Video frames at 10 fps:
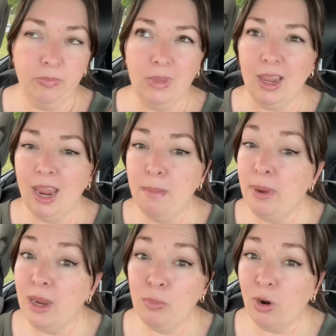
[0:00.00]
the
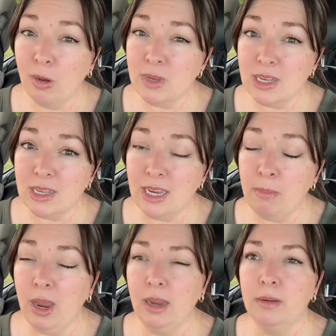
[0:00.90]
campaign promises he
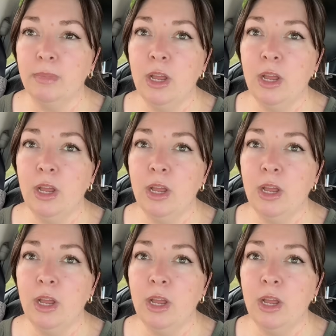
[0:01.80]
made,